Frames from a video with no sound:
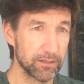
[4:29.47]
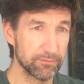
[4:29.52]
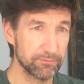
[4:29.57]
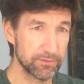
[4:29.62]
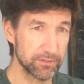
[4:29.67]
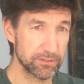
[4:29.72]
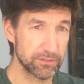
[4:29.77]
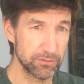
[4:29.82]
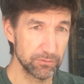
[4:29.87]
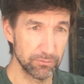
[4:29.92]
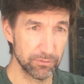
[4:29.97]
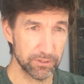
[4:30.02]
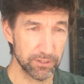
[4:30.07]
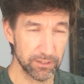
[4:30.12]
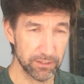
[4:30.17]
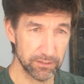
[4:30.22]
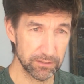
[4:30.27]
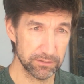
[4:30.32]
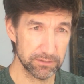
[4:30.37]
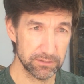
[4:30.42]
of the 2
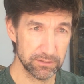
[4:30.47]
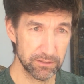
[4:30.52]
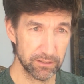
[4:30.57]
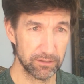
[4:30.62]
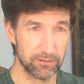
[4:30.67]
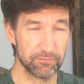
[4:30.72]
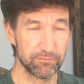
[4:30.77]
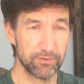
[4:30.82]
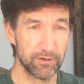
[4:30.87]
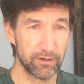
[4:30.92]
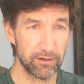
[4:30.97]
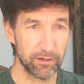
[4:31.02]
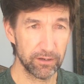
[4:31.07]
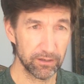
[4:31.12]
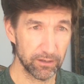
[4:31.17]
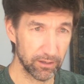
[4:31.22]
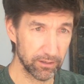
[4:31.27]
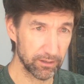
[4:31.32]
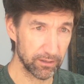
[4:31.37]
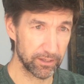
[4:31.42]
things that are very
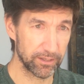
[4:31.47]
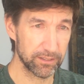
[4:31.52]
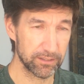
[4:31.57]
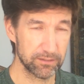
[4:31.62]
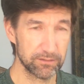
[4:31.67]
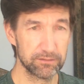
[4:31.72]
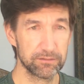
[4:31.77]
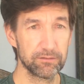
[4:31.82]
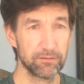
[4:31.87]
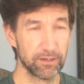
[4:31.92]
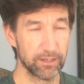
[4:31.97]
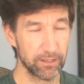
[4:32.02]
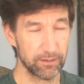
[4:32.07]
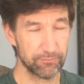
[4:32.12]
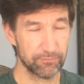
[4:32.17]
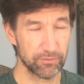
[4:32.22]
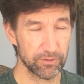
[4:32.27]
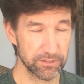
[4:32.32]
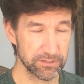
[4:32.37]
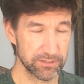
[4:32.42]
unlike, again,
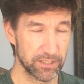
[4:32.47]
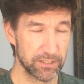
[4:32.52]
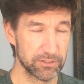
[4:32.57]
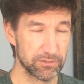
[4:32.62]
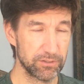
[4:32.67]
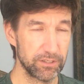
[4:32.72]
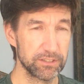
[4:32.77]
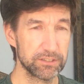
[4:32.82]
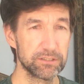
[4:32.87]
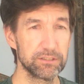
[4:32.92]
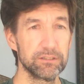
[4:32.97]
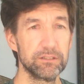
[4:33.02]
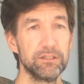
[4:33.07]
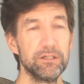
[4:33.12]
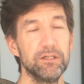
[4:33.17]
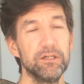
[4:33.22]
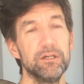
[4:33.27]
for exaggeration,